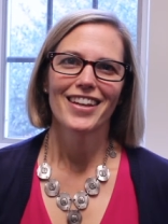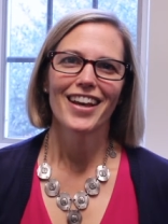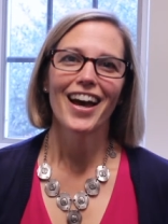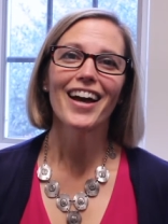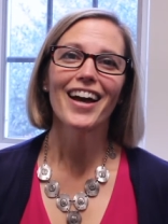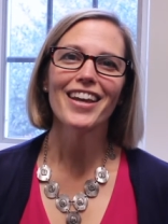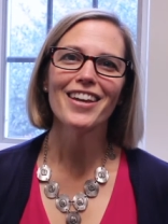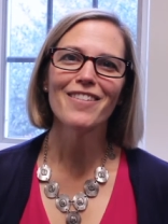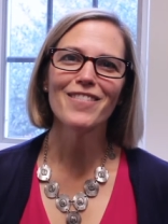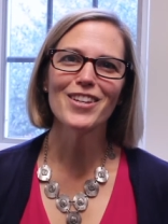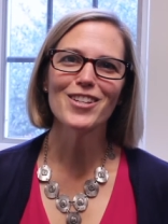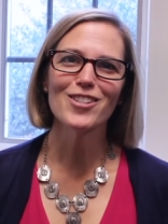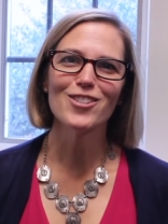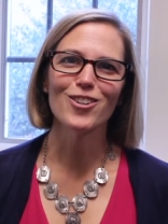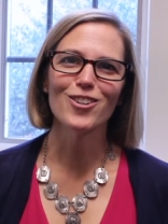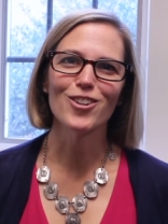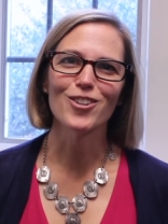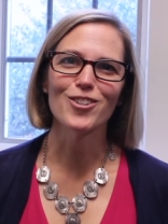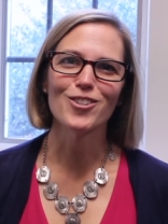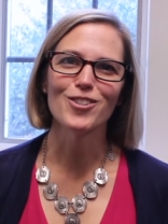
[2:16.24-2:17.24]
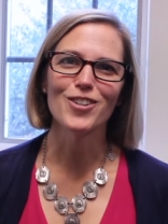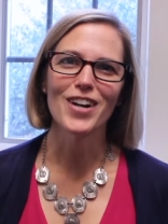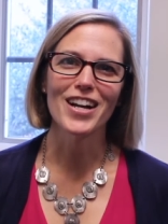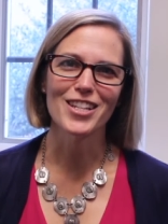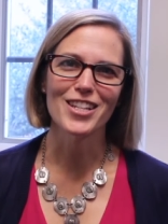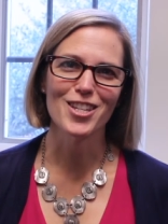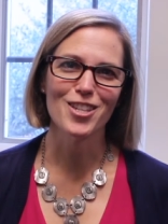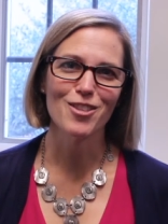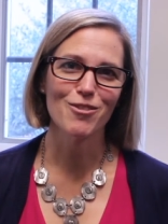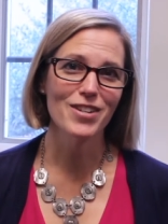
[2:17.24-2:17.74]
A giving circle
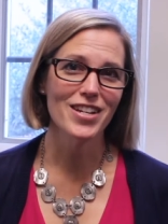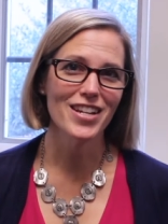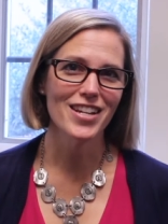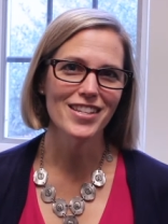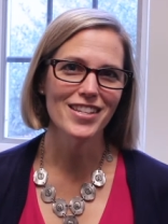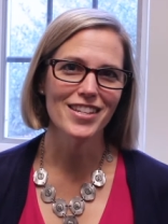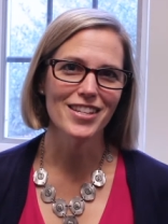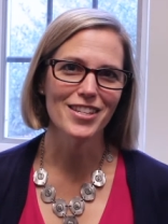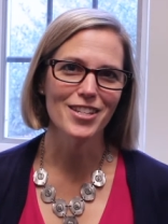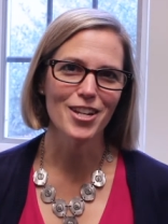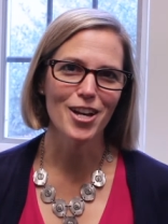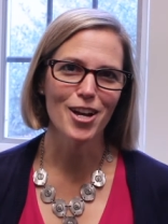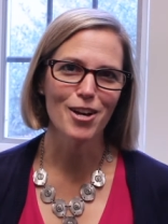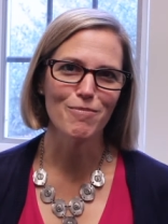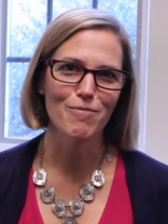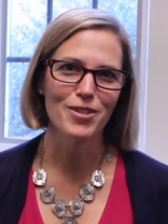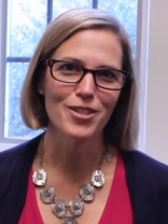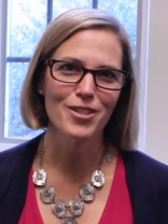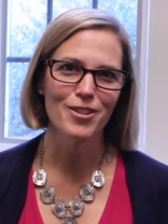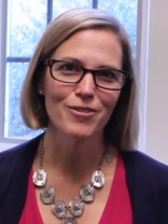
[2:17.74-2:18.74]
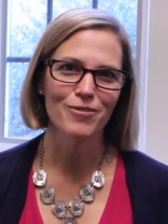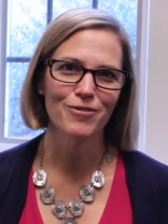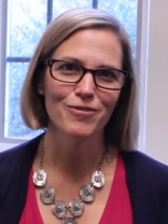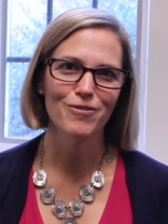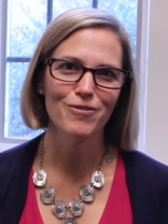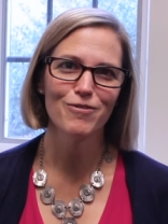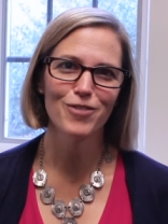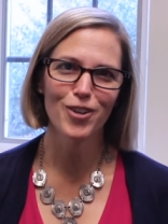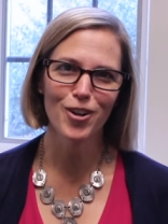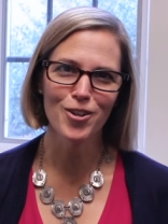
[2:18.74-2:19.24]
has three easy steps.
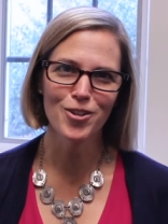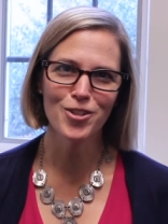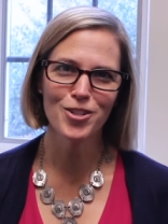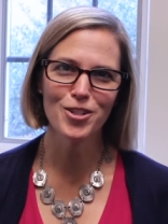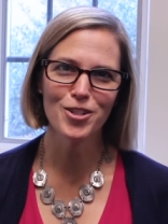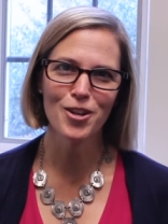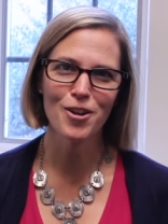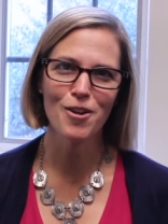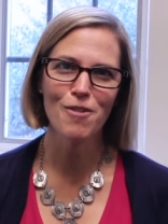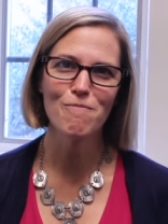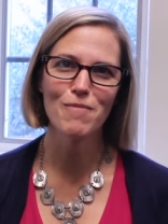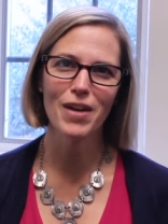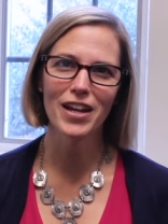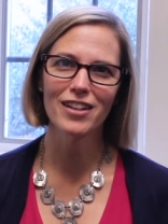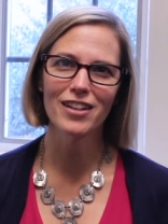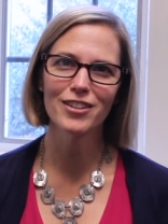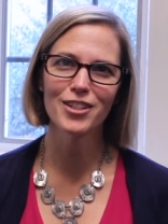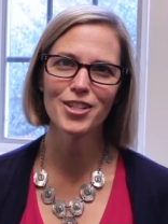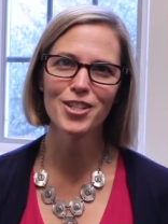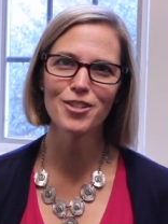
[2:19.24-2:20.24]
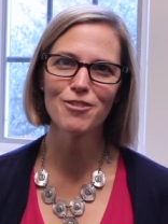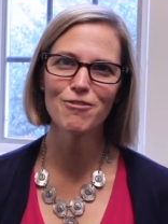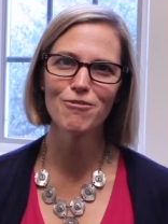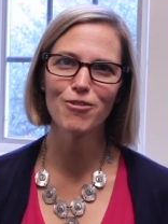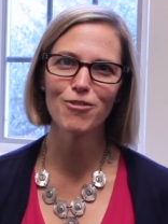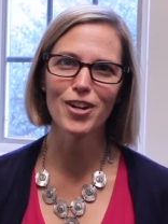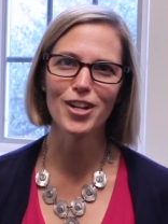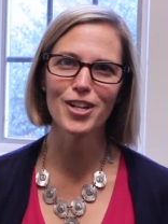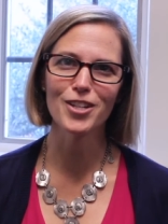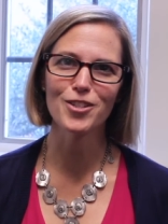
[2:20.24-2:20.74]
First, make a list of
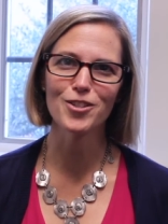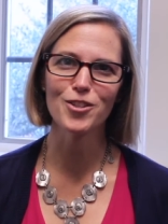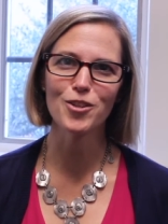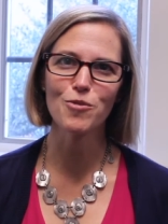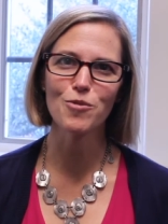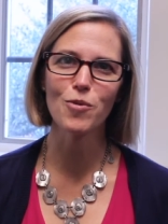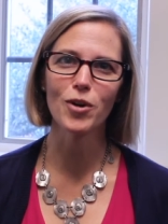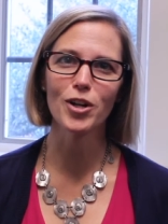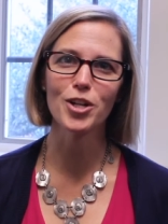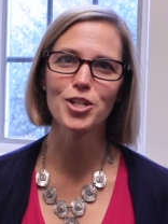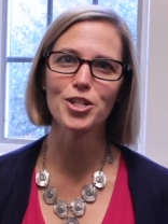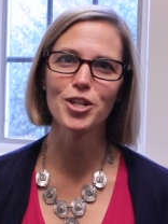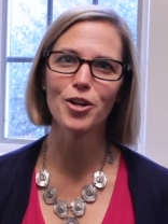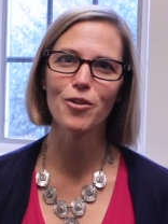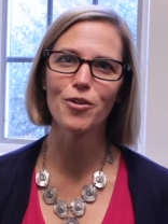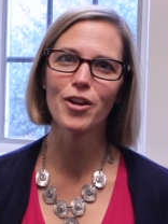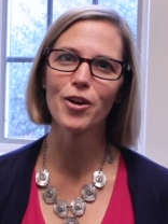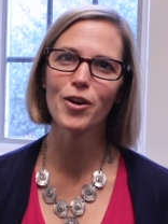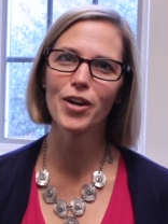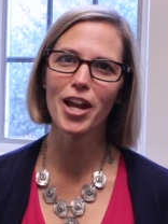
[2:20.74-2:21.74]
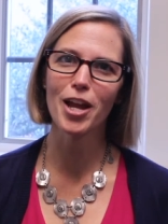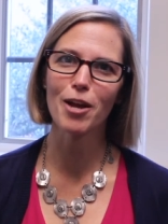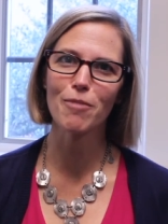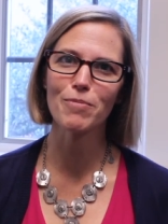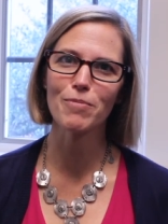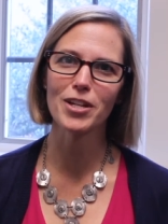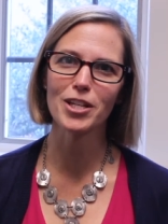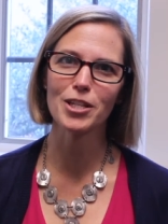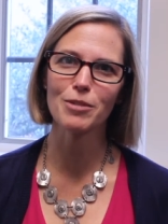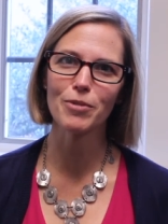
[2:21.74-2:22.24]
friends who want to share their
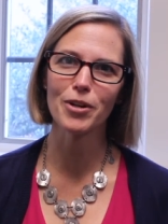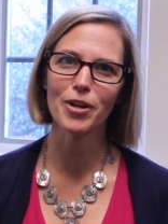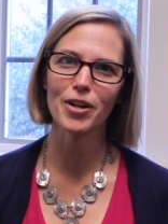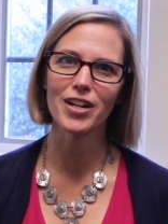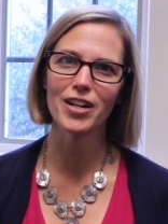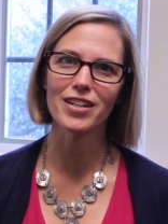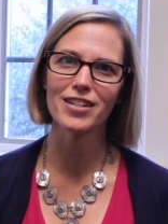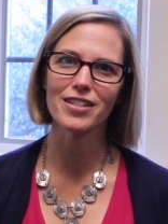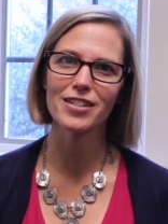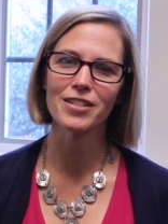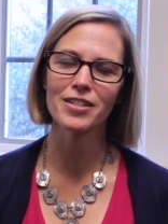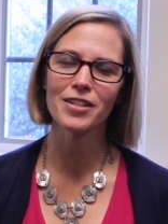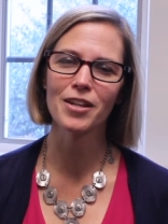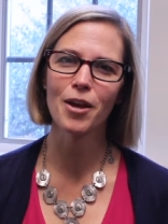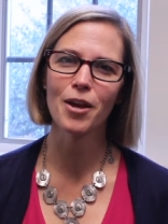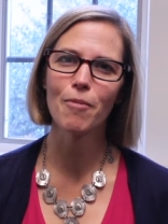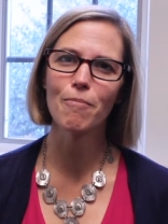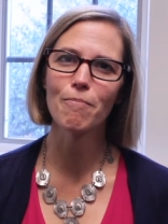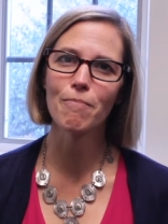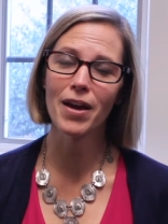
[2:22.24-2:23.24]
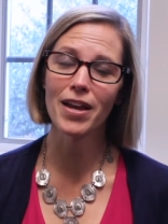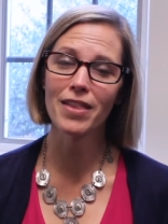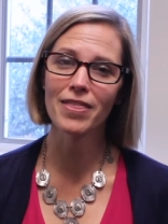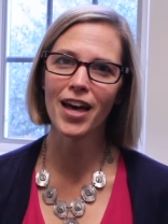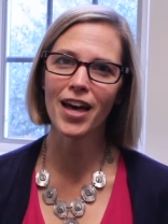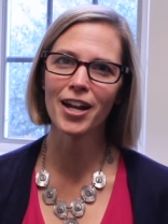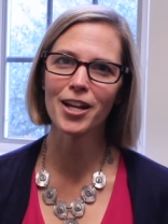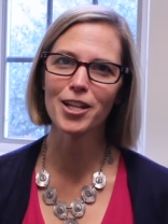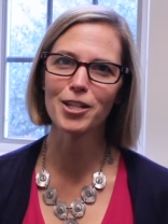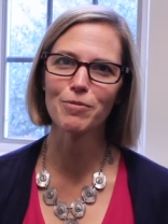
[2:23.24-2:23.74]
camp experience Make
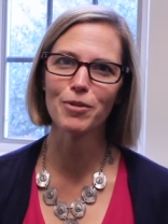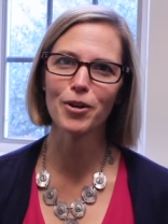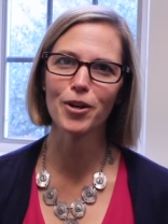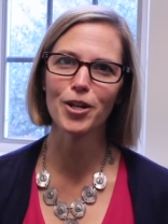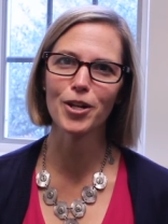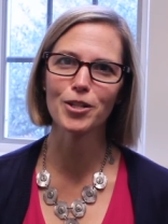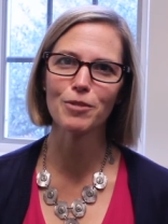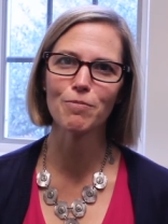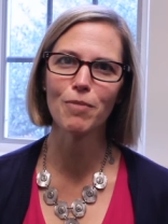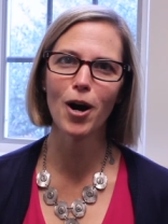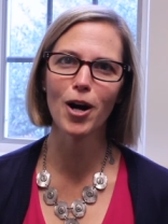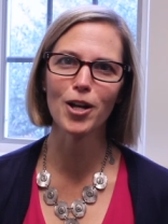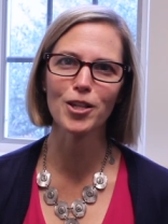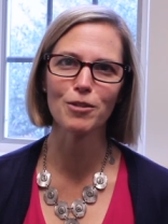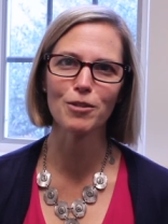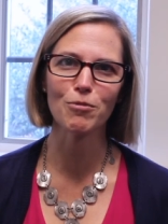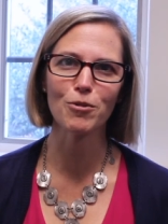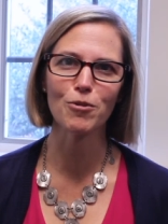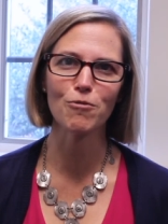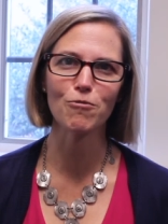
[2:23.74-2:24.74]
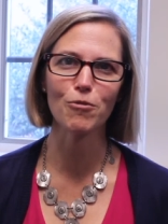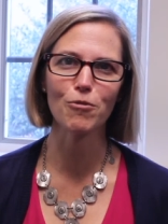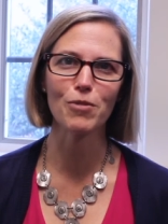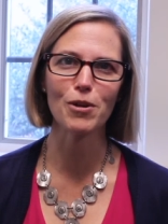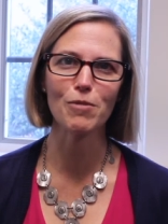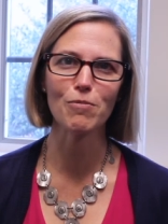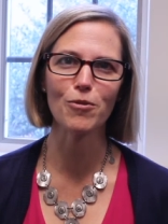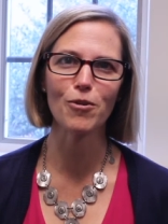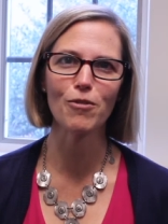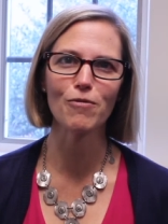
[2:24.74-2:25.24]
that experience possible for
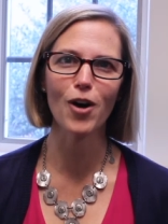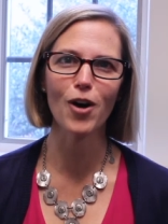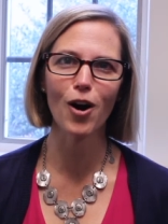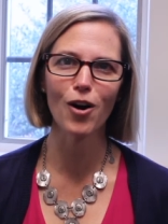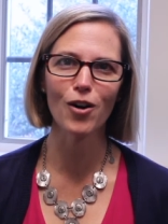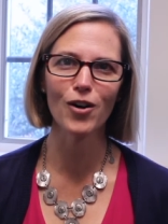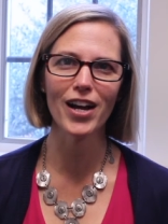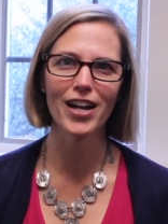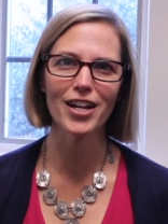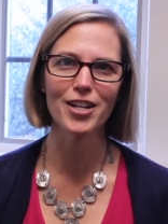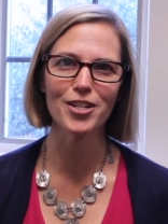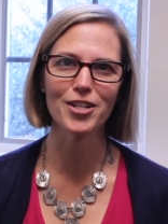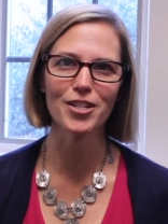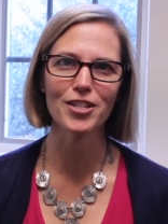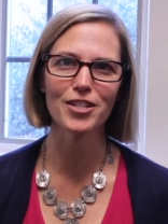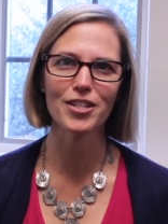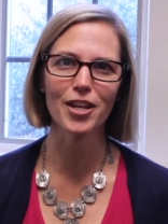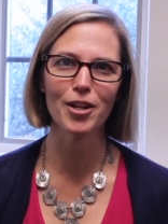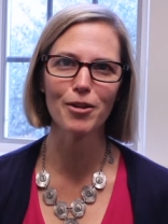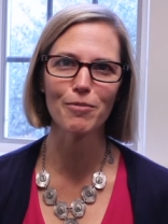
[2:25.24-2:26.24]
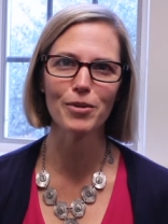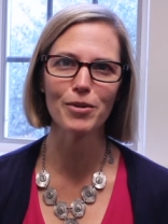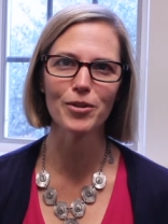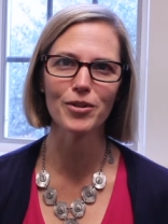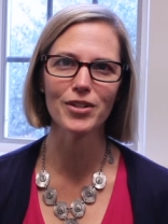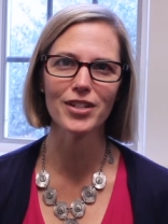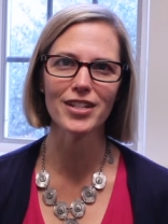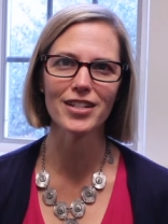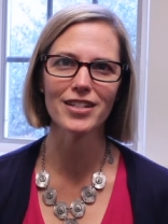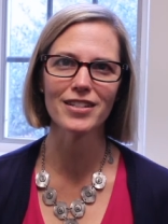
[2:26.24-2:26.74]
people of all ages and
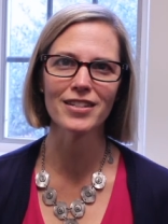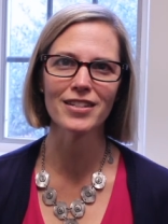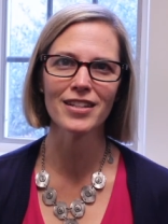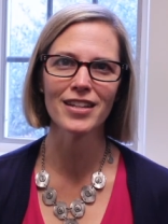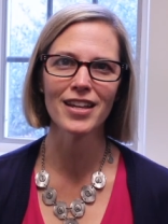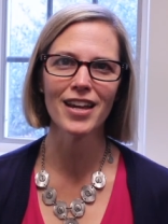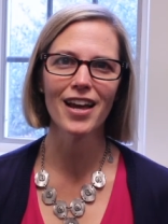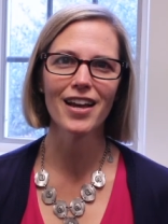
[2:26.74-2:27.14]
abilities.